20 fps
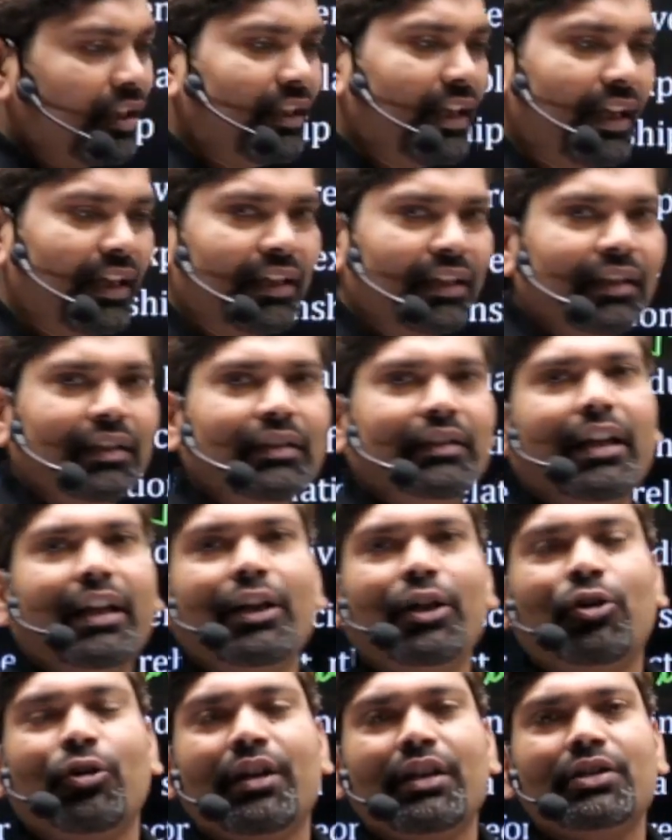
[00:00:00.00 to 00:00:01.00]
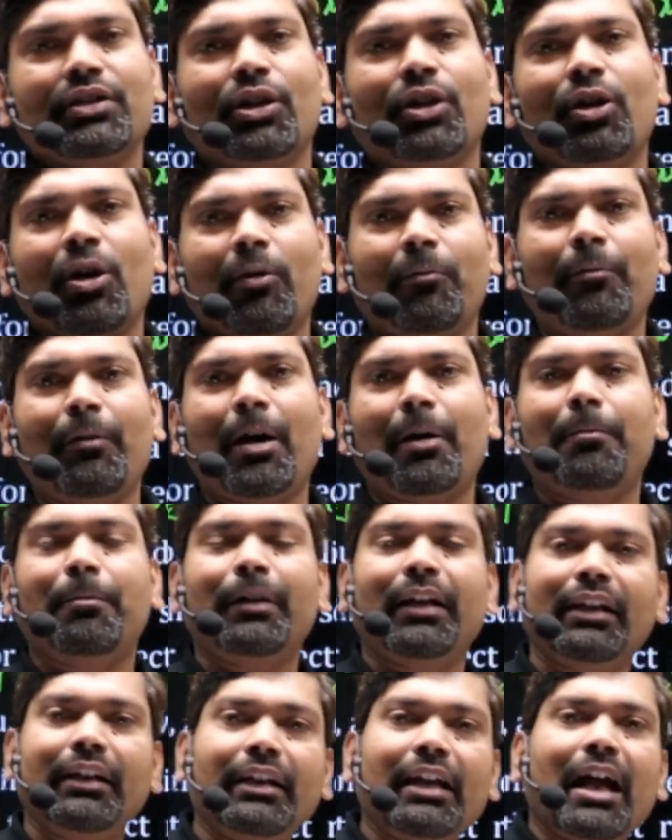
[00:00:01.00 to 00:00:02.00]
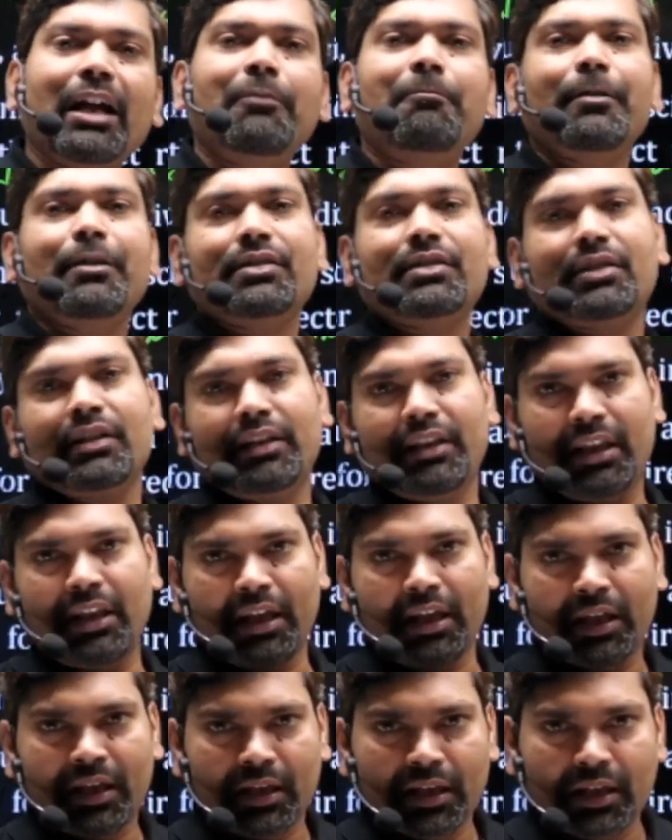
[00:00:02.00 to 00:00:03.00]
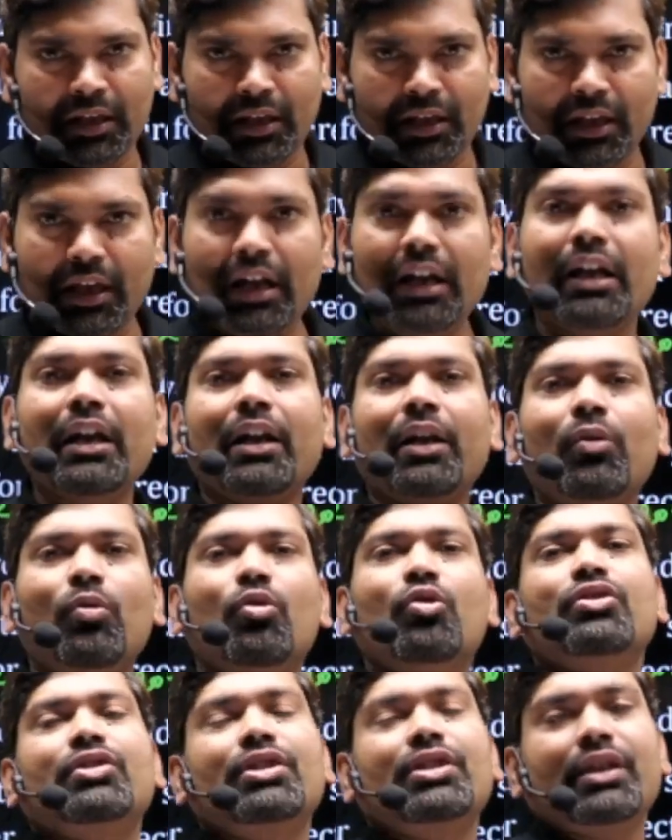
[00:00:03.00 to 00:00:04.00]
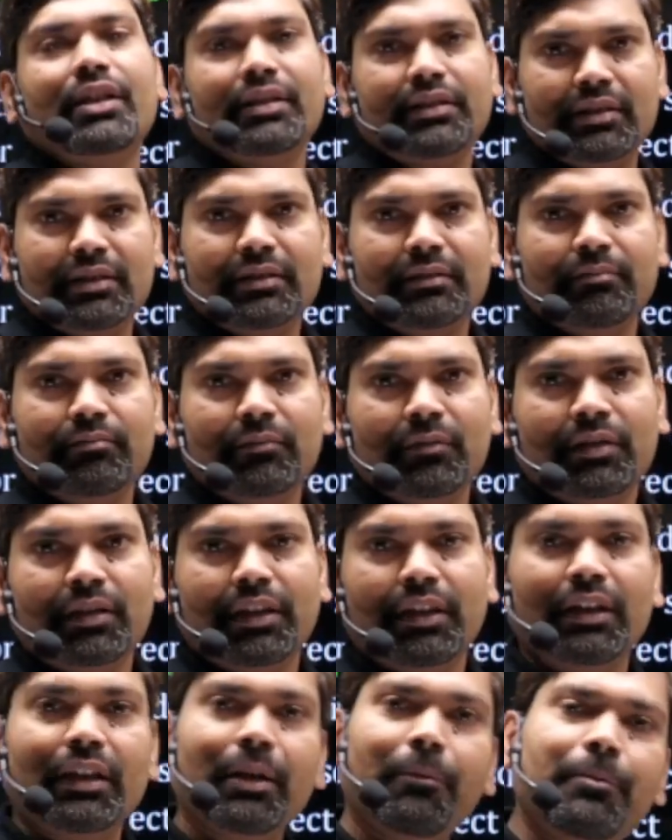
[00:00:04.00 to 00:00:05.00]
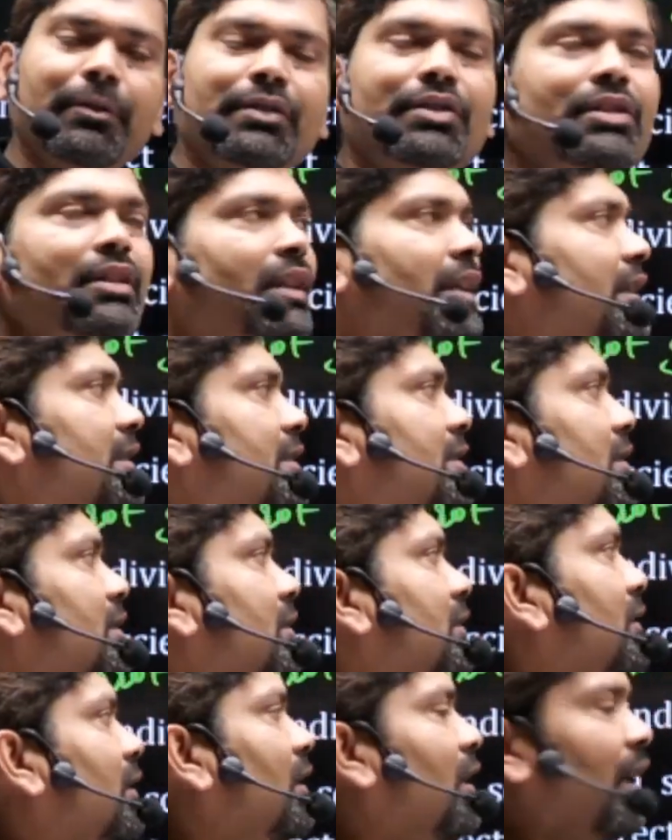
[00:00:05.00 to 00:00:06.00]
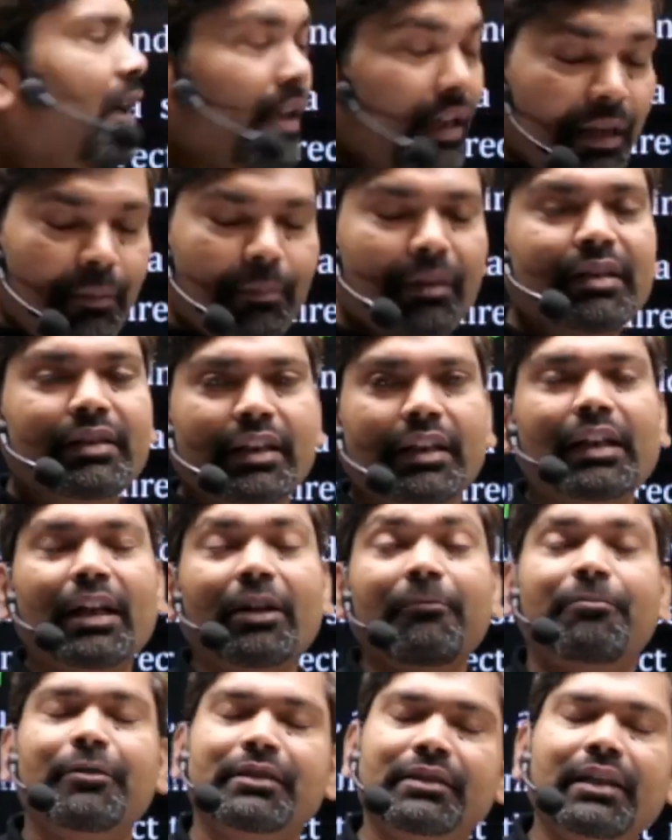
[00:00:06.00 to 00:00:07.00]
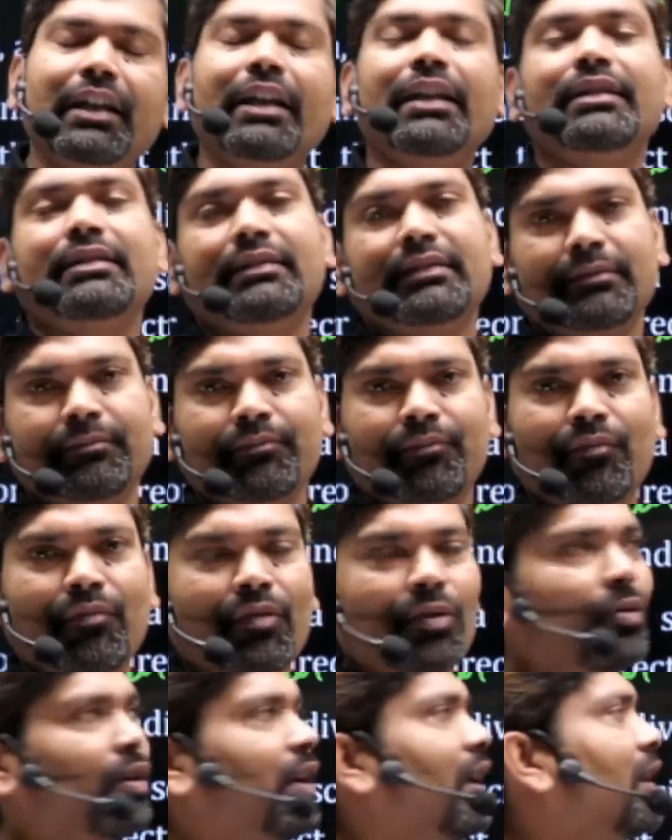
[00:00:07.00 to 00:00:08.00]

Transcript: that the introduction of african catfish in the indian oceans in the fisheries means indian fisheries okay